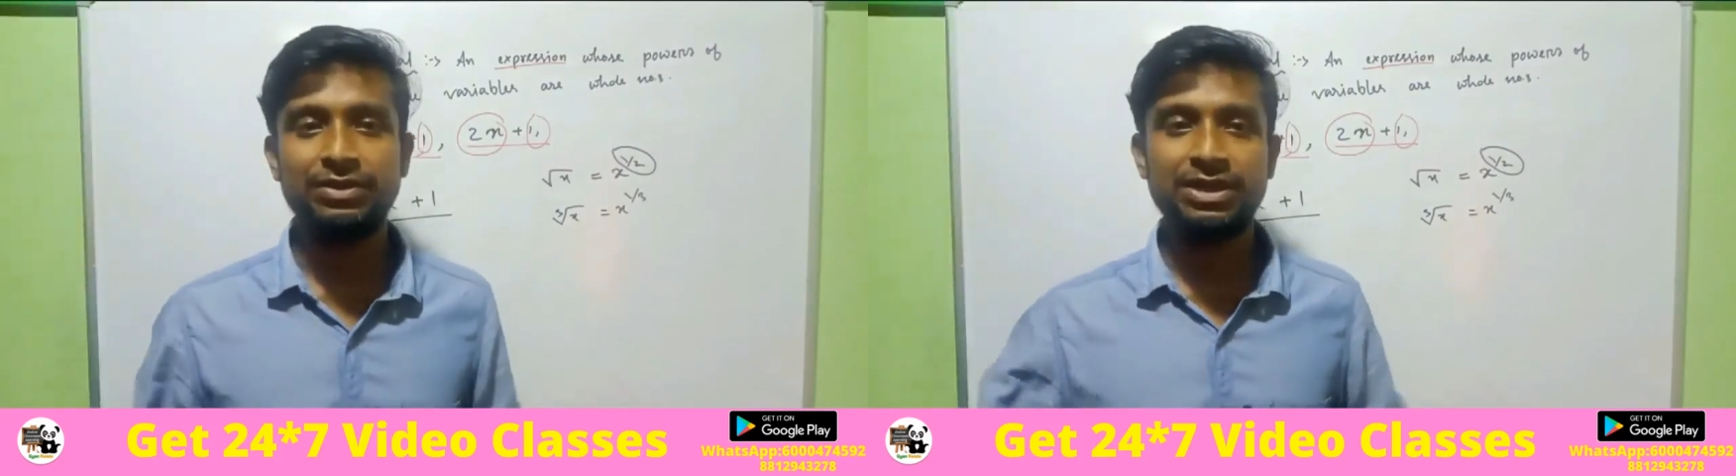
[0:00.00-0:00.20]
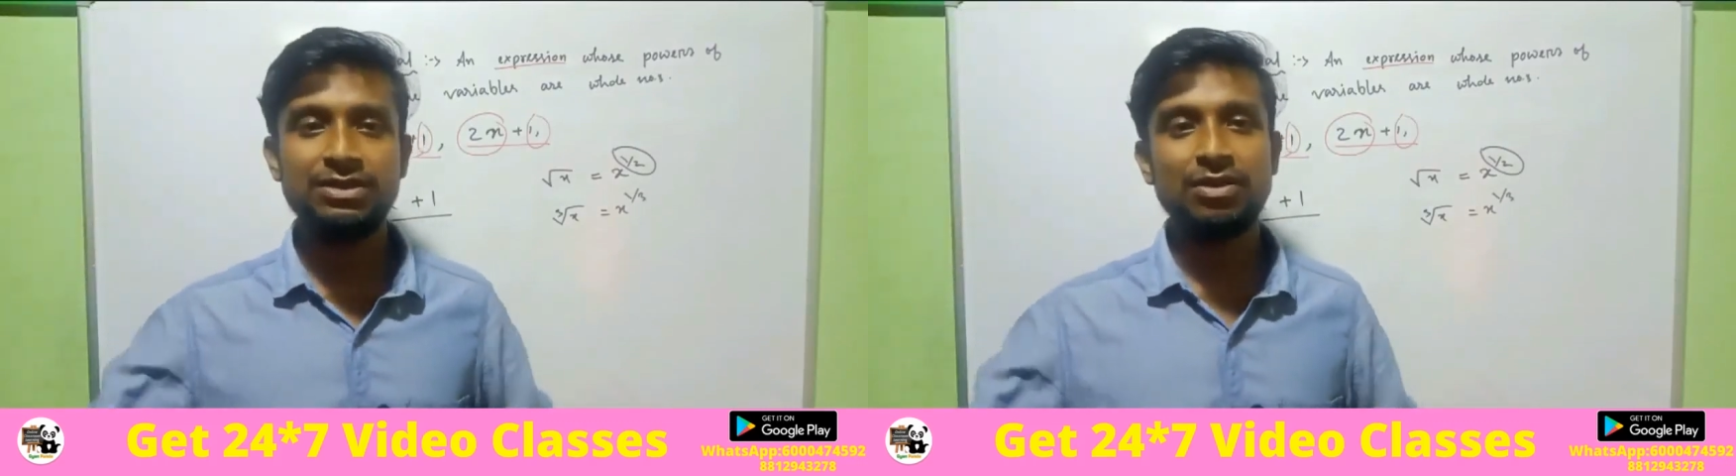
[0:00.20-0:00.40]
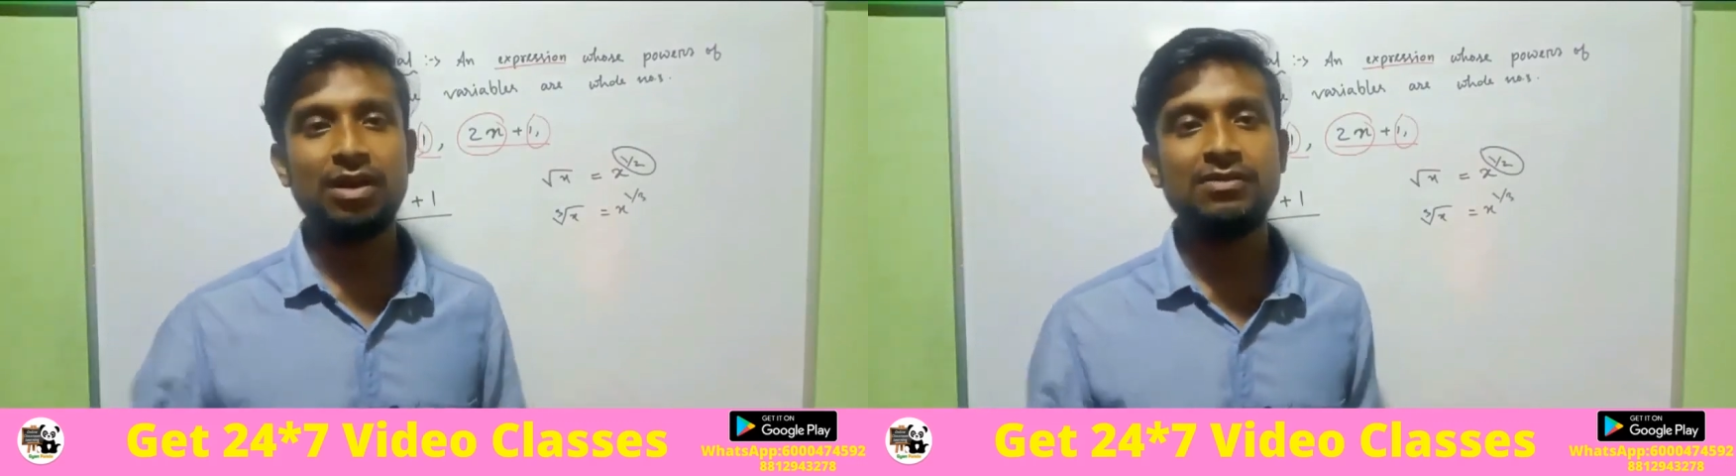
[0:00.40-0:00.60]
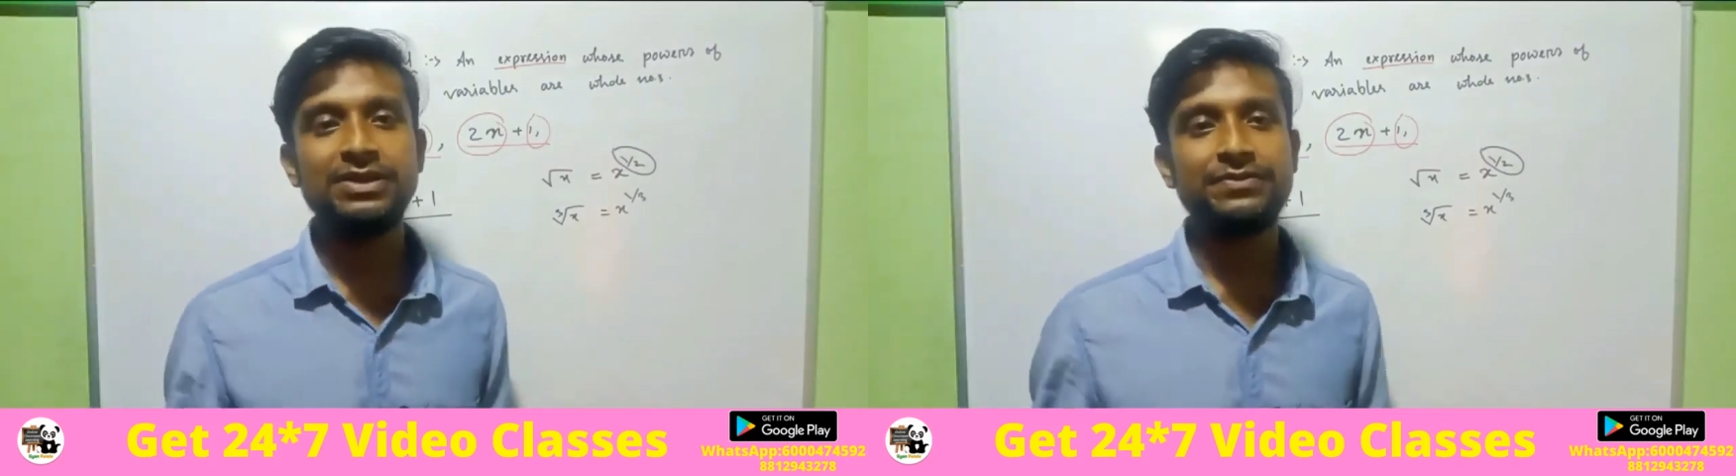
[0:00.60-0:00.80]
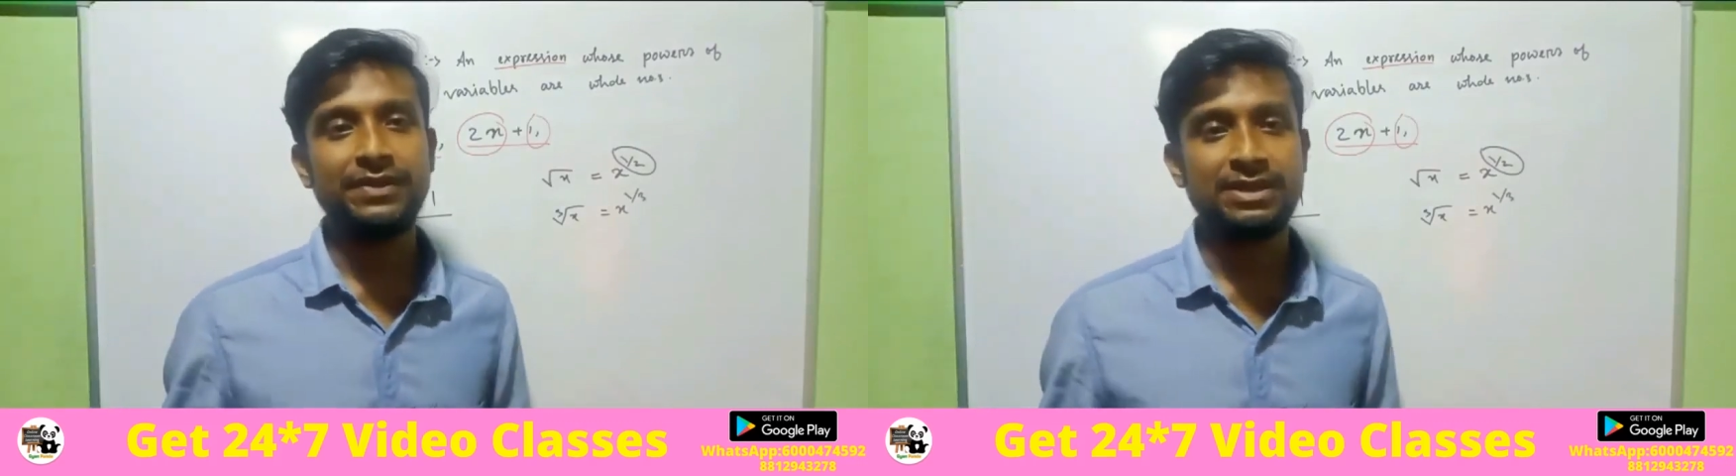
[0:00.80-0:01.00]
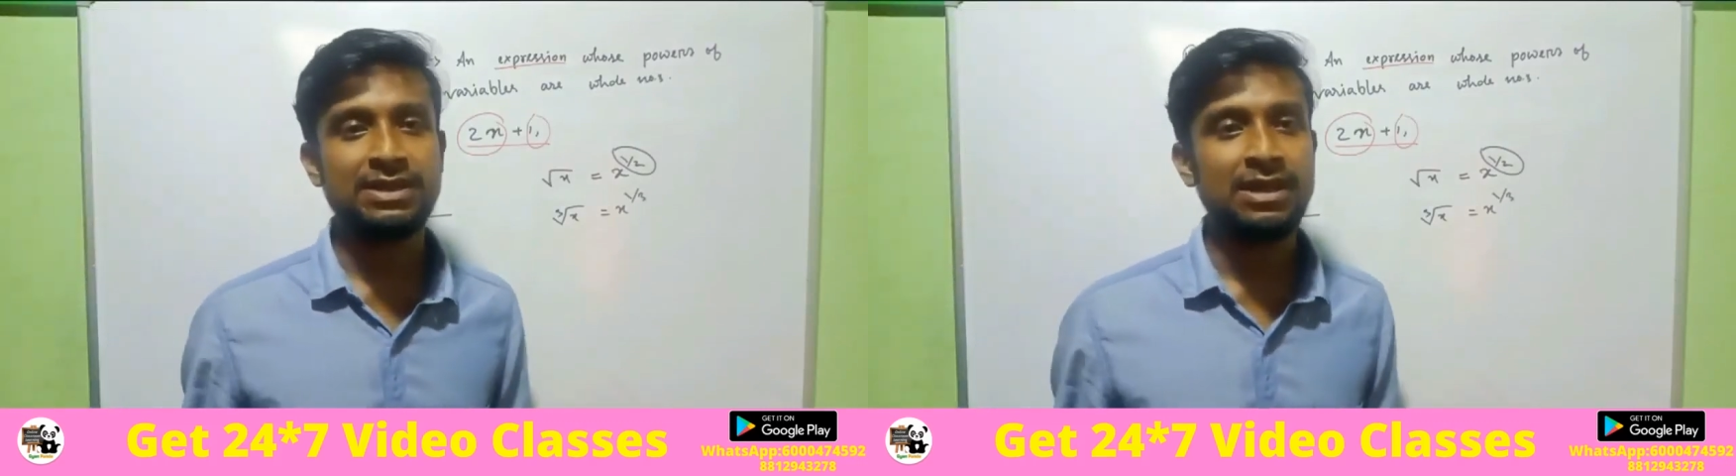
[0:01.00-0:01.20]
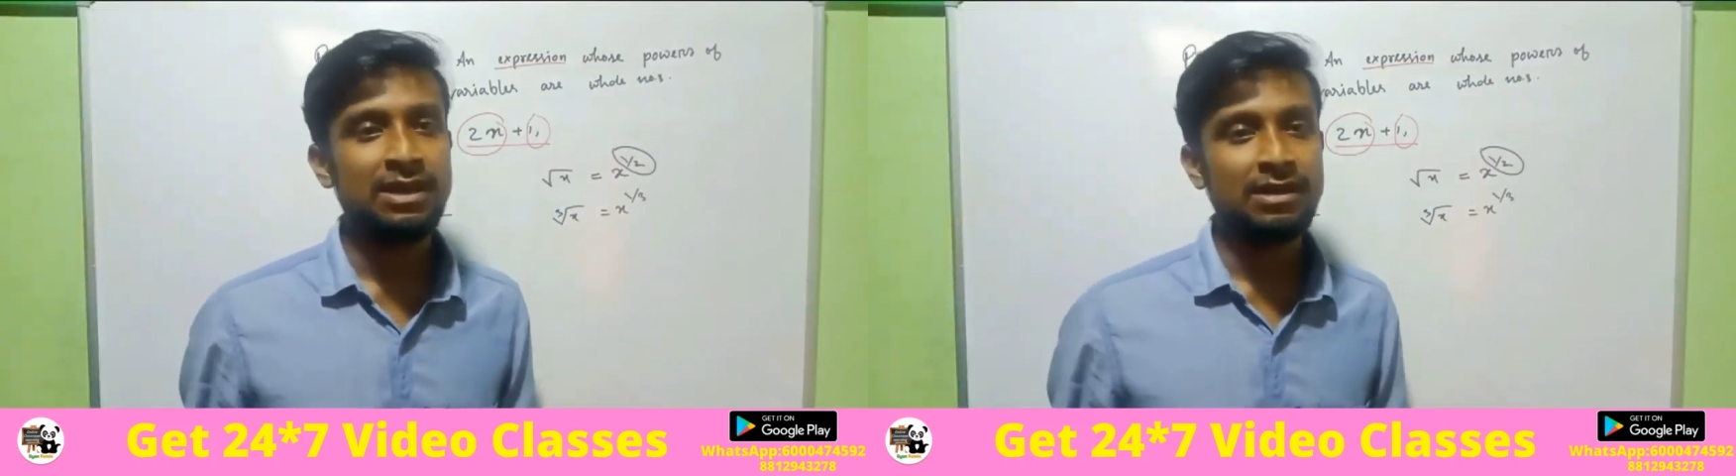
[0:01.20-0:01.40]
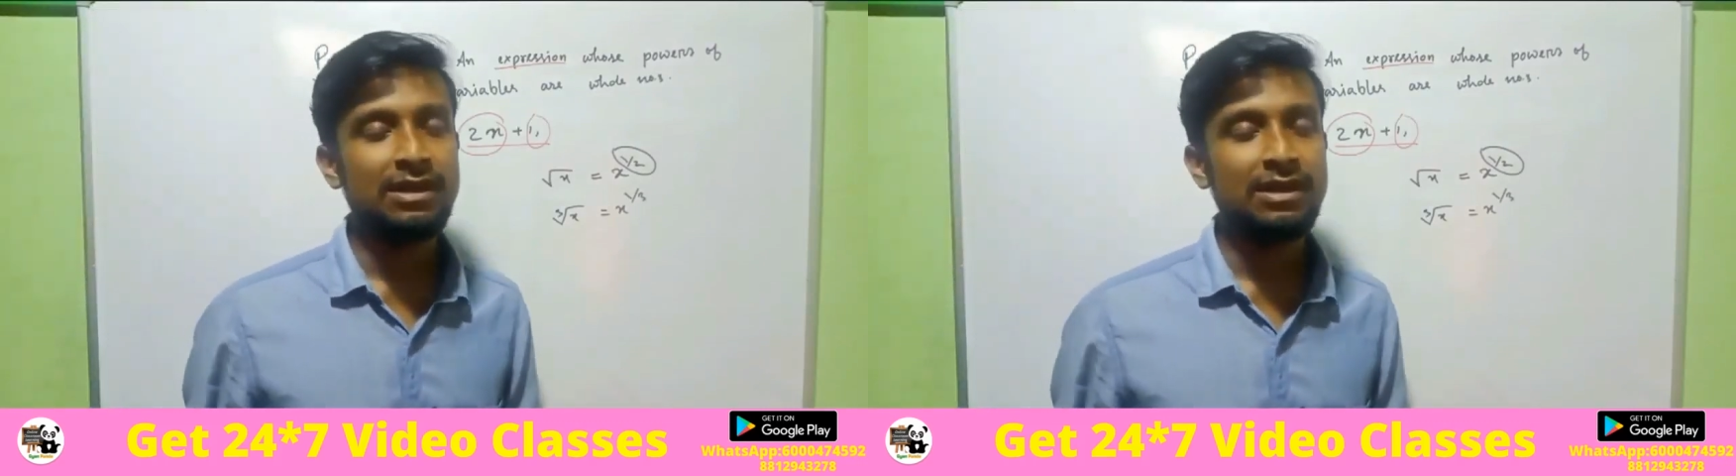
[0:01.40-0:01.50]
which is always fixed.